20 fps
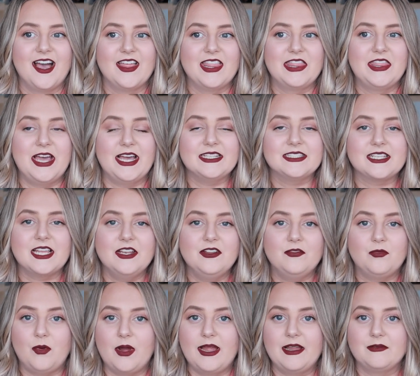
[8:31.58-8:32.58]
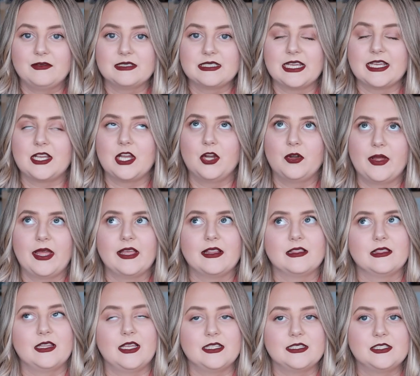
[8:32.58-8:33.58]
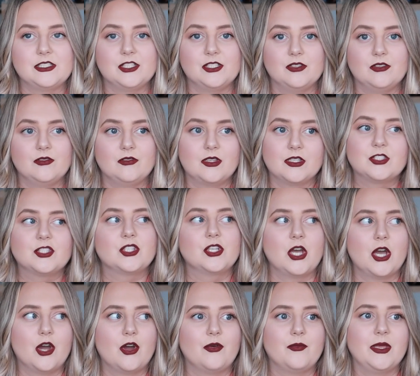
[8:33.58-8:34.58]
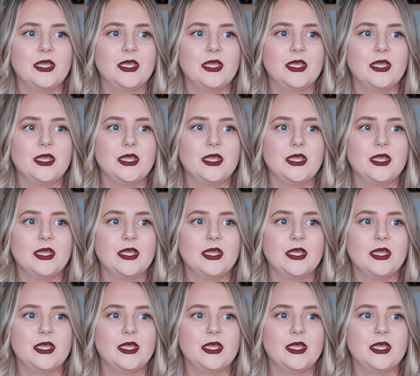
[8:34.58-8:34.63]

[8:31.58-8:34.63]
that's kind of why I was like, okay, let's let's go,